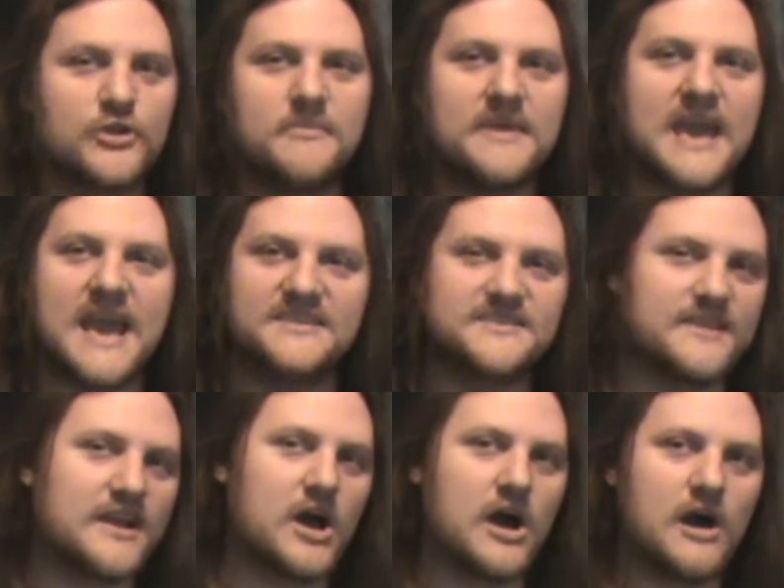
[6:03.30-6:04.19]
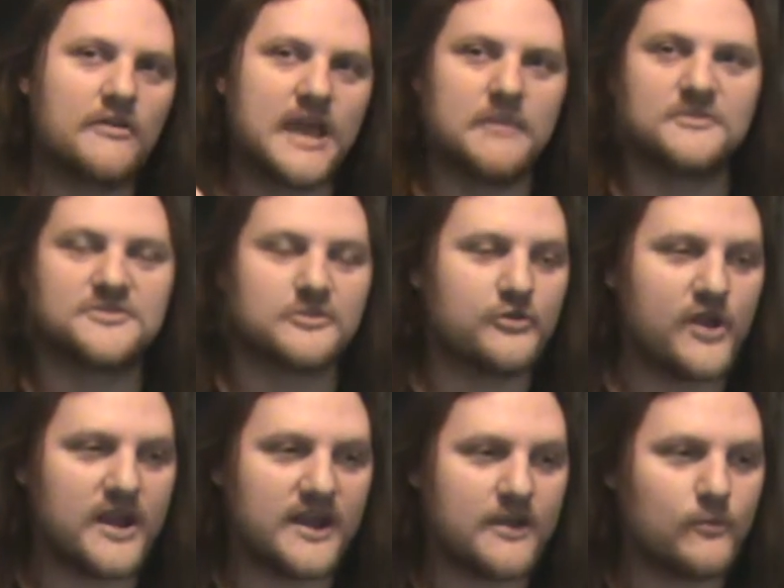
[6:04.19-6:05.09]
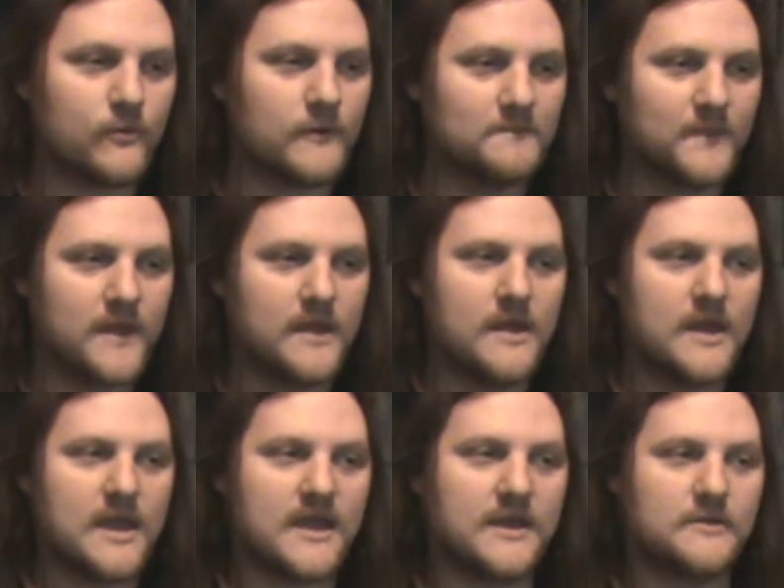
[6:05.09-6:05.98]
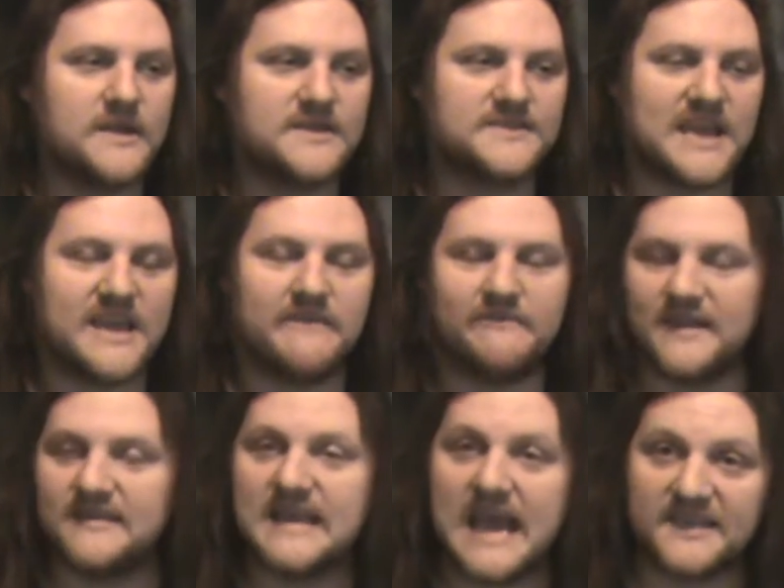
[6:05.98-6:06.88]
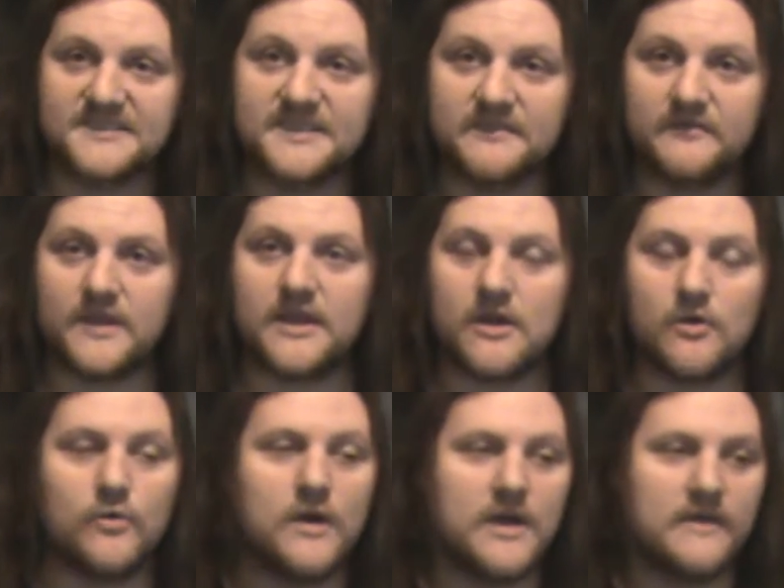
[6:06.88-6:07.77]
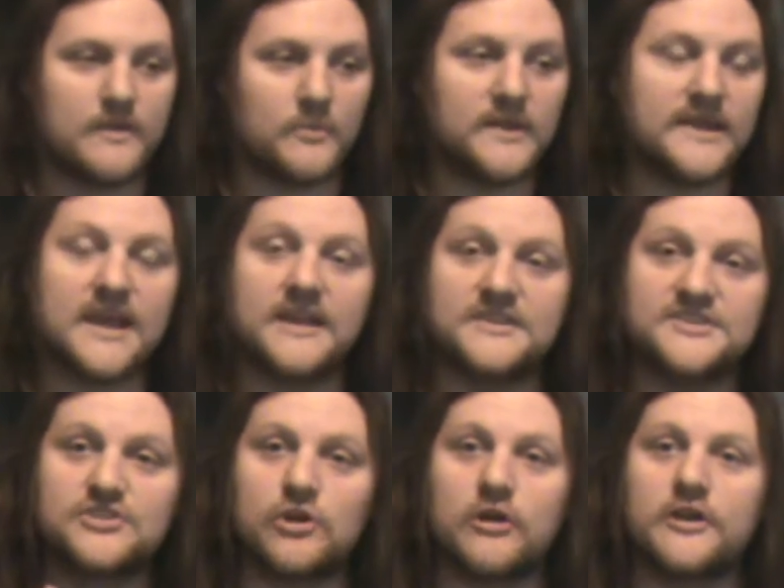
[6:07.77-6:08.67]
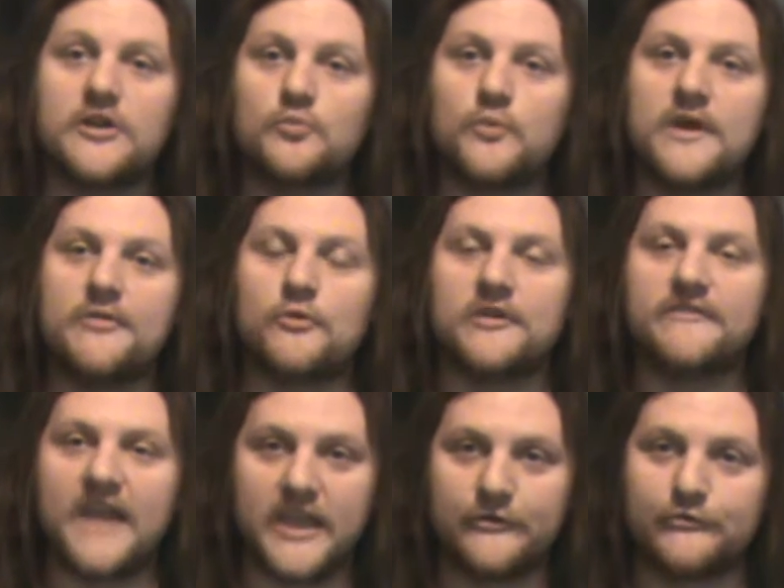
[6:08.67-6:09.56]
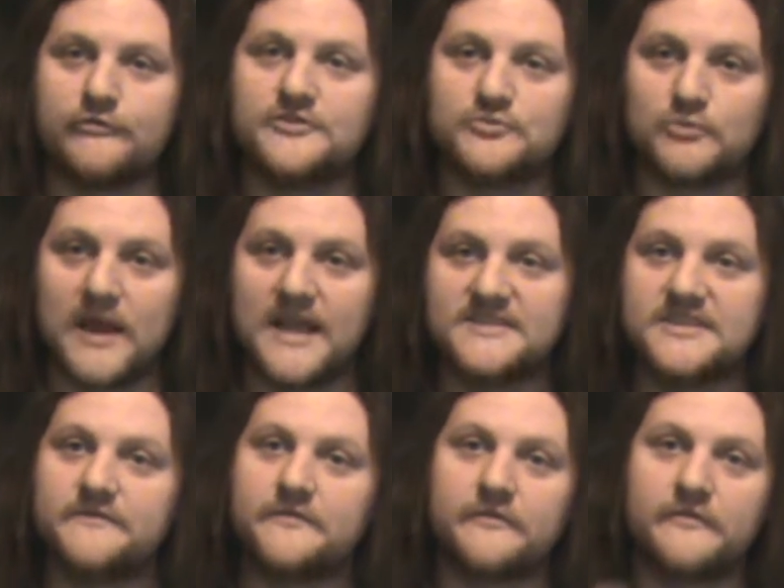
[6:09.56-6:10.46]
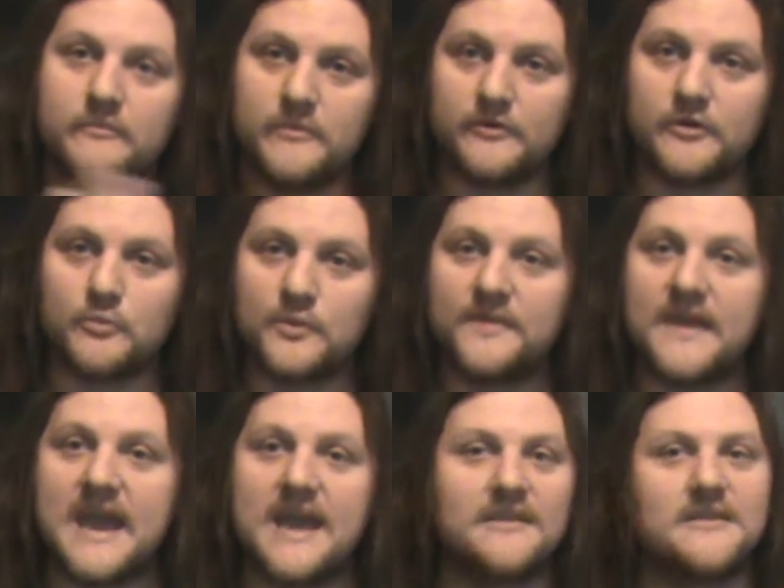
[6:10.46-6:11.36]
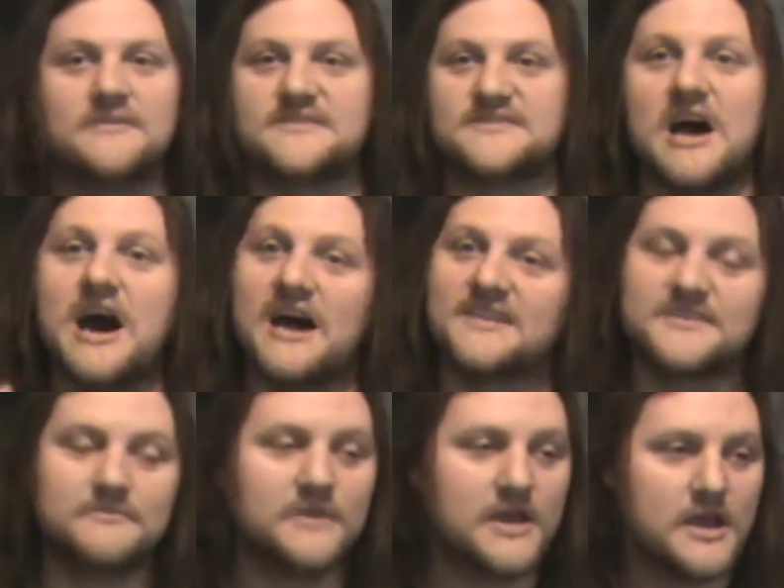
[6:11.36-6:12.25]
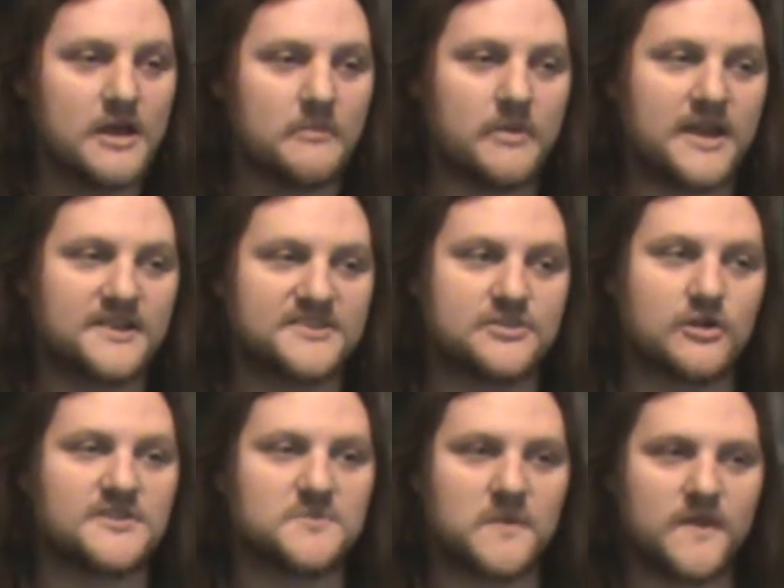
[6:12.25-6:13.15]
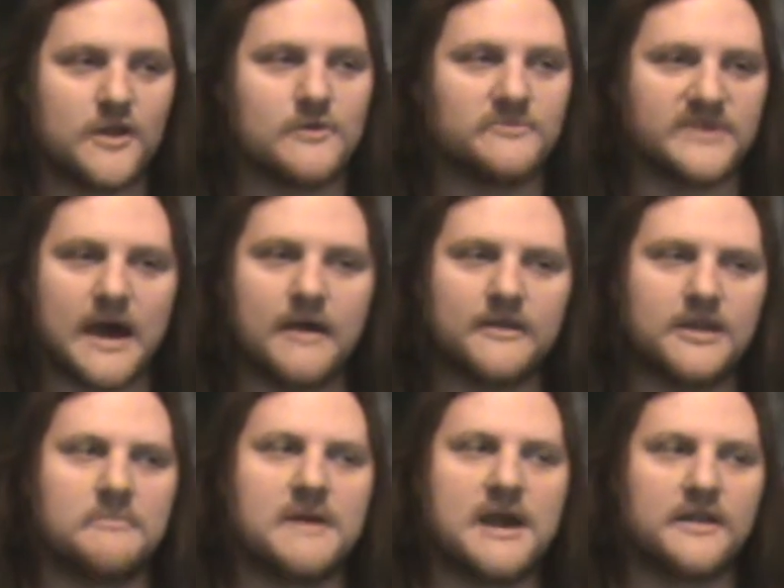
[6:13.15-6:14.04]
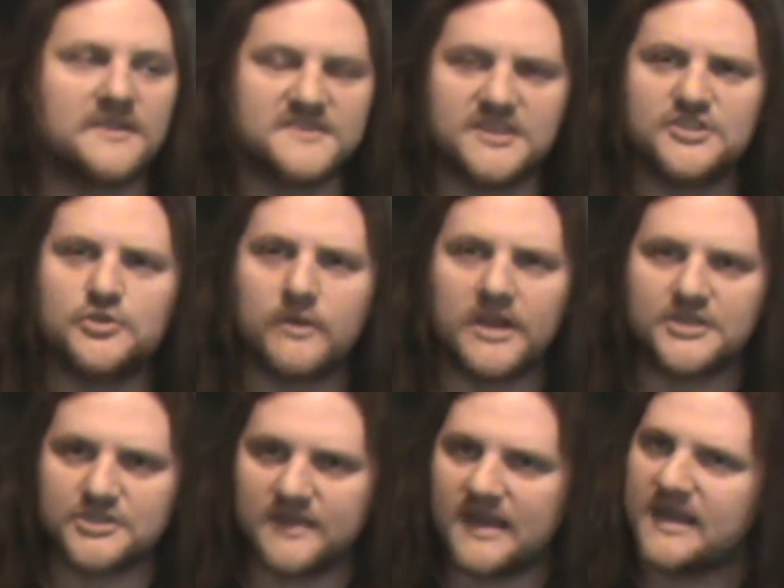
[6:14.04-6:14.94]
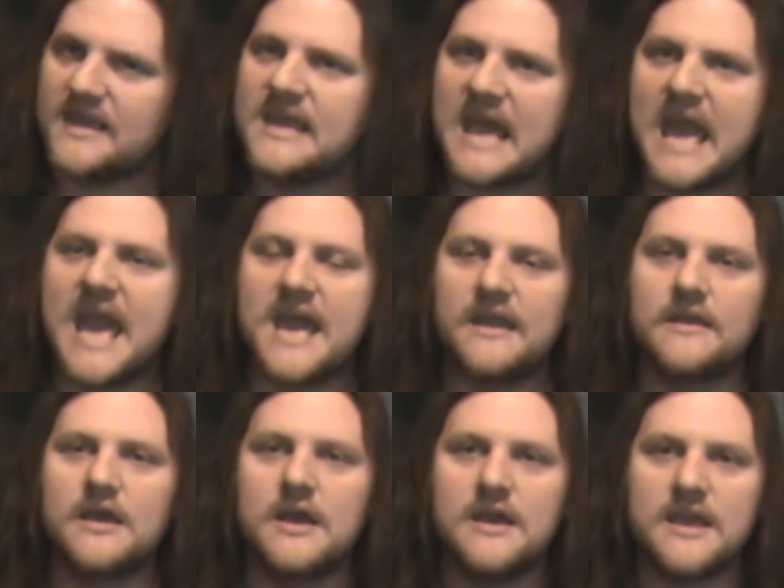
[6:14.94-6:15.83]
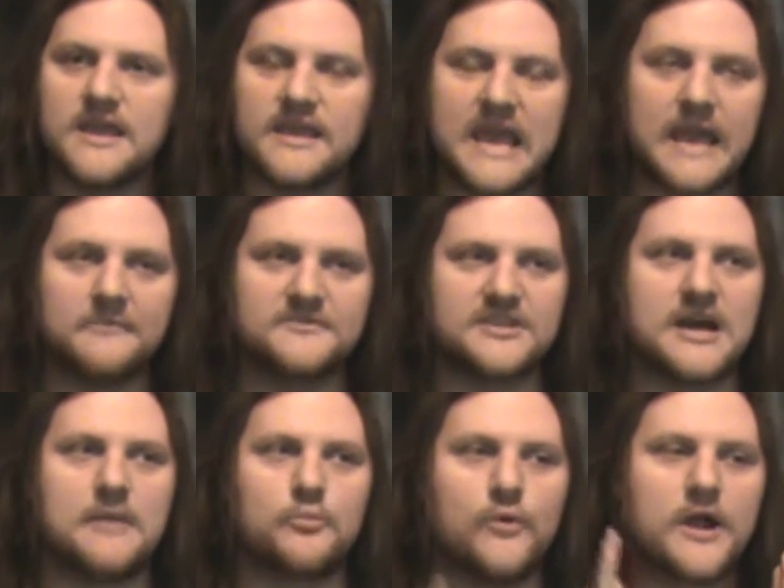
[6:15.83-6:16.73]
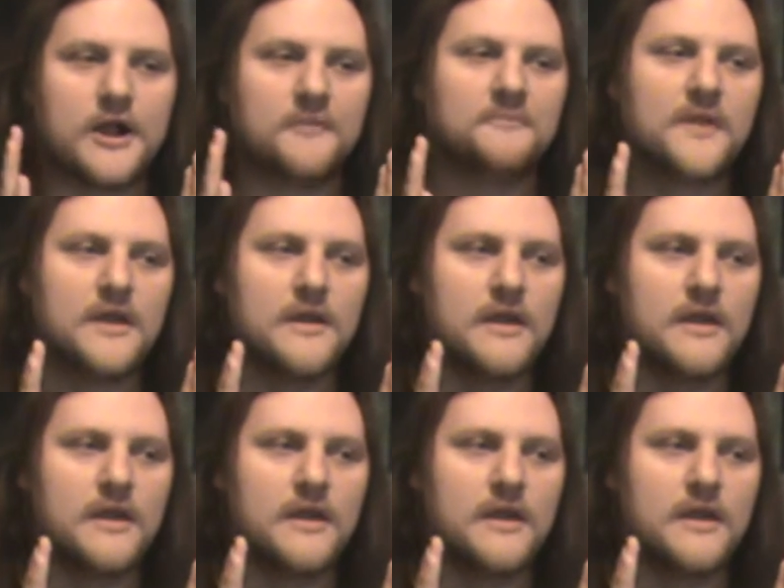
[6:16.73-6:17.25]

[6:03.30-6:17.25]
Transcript: Dreamcast That All Gamers Are Created Equal. And it is a fantastic video that we did. It started with one of Andrew's rants, if you're familiar with that. It's awesome. But it starts with him talking about a situation that he had in GameStop where